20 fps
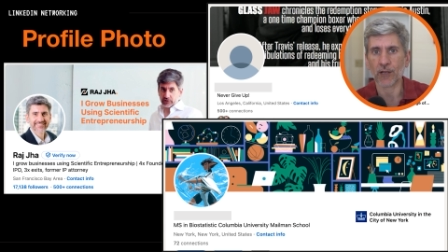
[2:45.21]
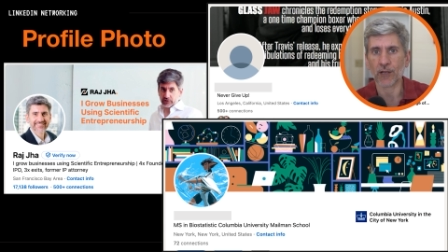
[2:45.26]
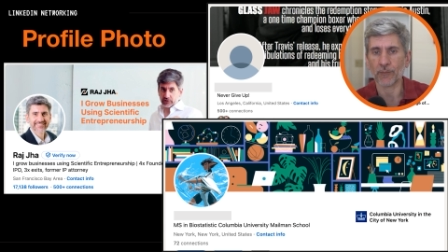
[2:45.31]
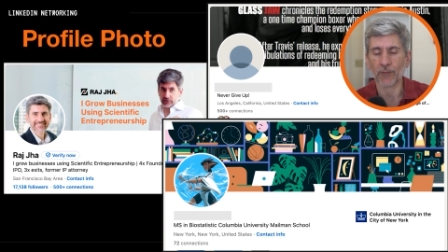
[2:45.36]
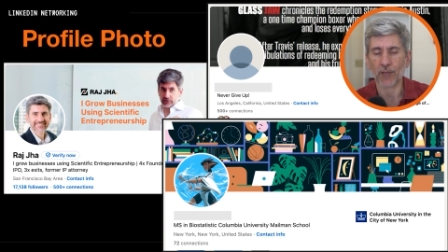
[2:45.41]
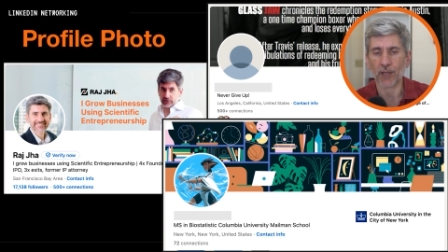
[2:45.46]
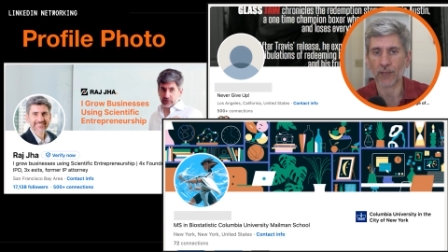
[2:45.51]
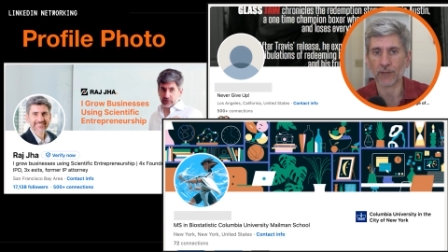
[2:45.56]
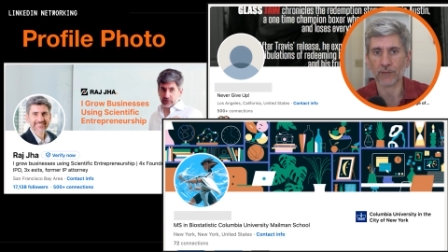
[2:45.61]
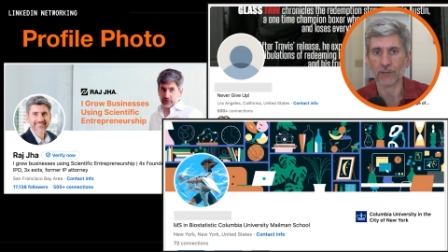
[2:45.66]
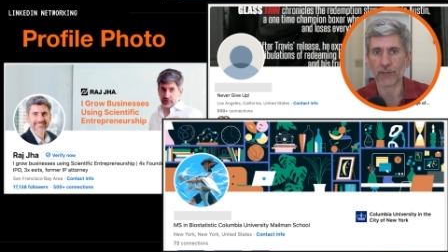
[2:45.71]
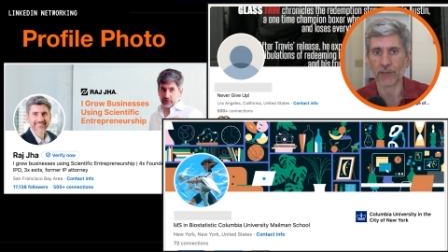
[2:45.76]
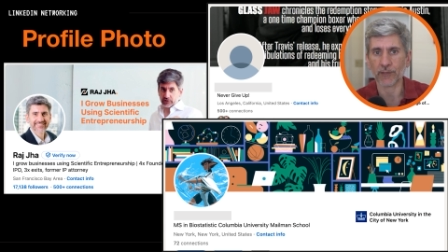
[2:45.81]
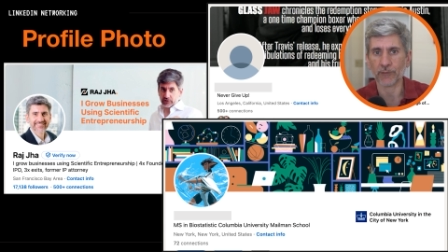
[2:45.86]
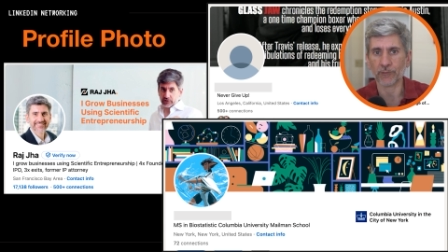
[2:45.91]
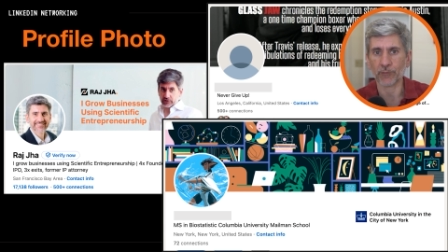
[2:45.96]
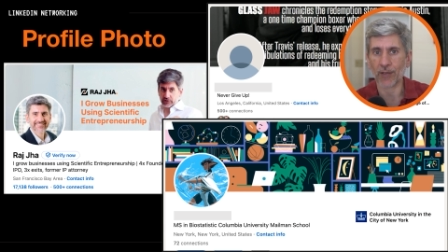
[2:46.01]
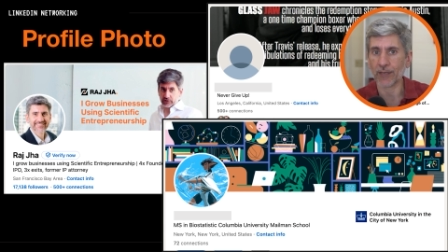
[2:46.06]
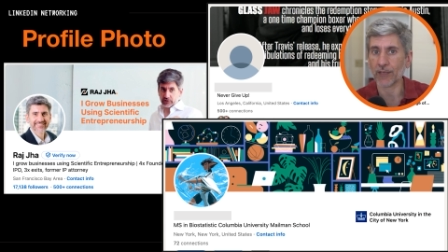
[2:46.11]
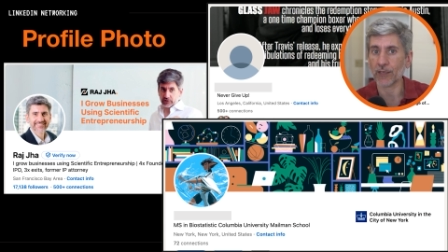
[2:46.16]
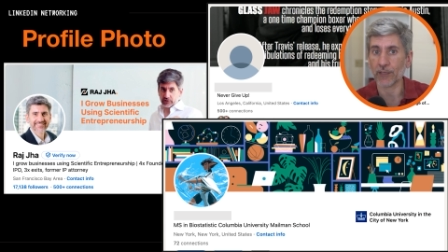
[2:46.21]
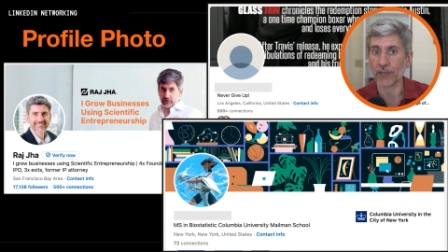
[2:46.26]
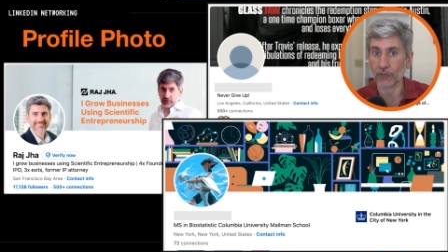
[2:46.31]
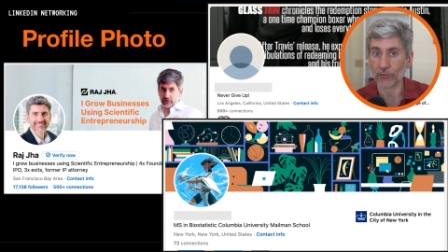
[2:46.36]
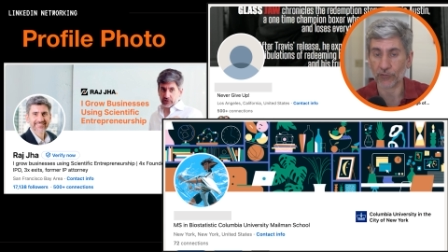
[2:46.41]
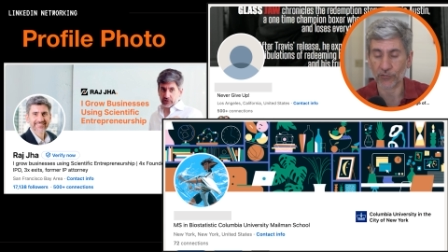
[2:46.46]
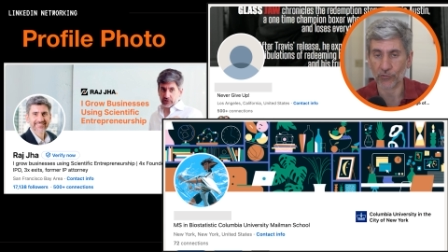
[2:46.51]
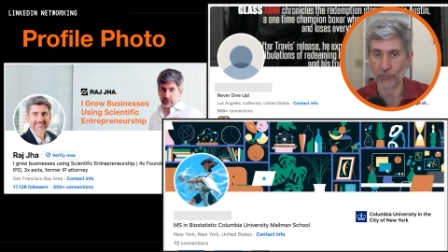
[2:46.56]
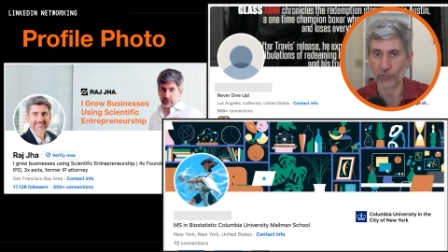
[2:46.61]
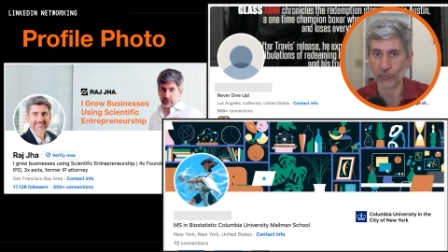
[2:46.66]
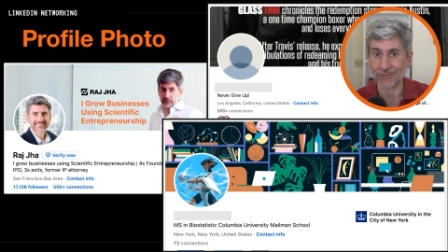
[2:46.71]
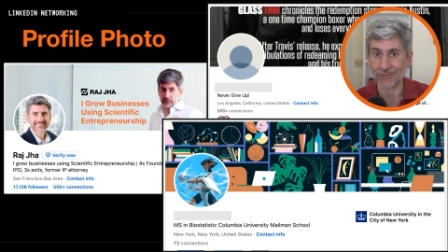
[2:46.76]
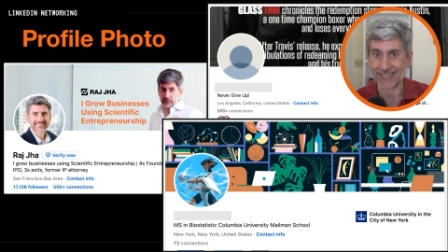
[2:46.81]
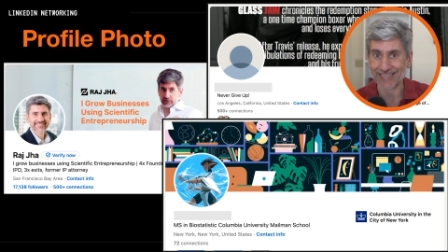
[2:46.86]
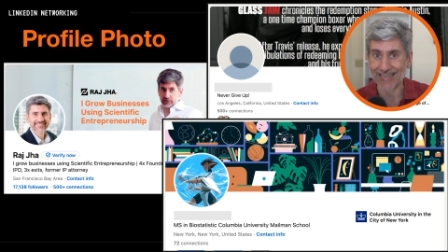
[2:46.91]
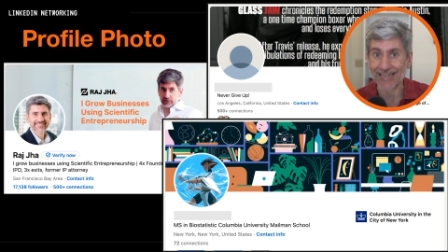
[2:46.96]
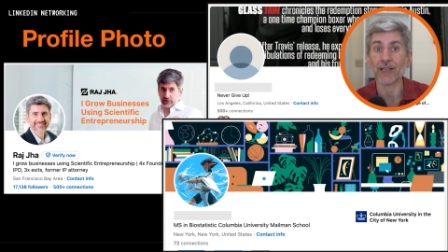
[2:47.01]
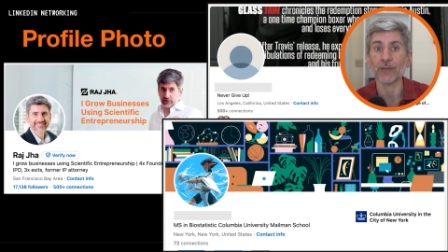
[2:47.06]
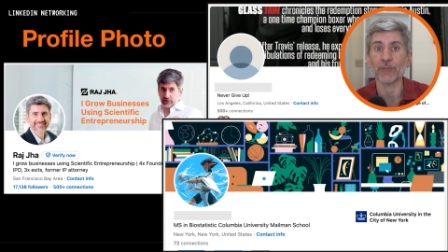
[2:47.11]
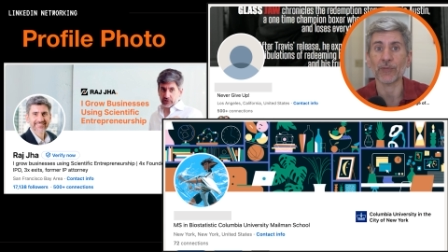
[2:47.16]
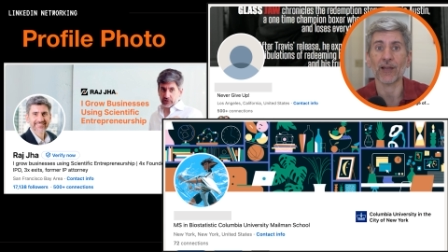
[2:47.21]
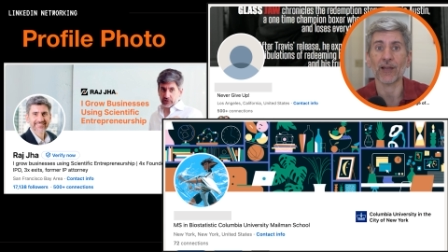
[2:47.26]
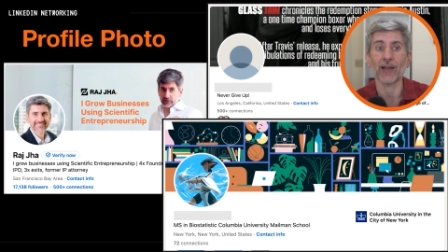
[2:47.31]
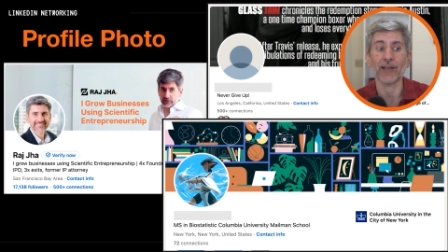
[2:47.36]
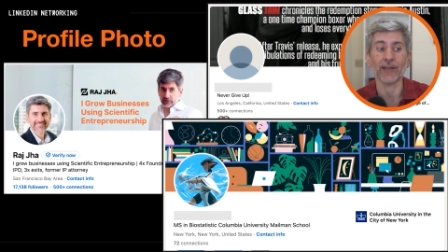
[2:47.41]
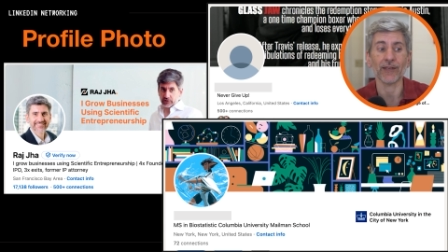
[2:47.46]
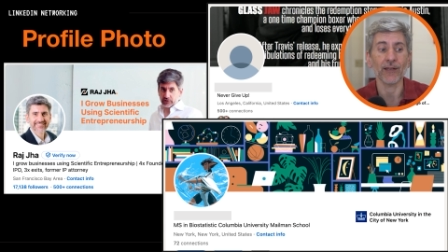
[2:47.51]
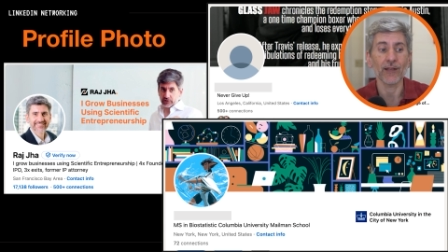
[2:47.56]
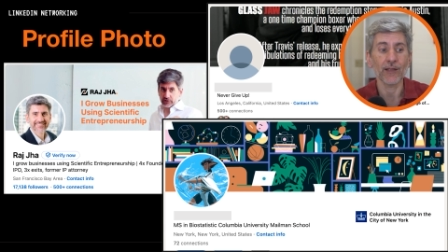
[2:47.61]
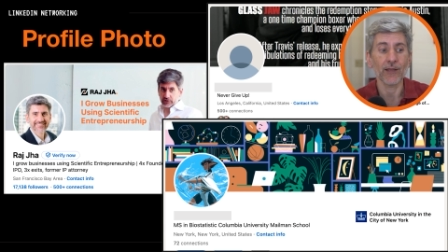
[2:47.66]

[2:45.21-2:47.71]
I'm not like bragging here, I'll show you data behind it.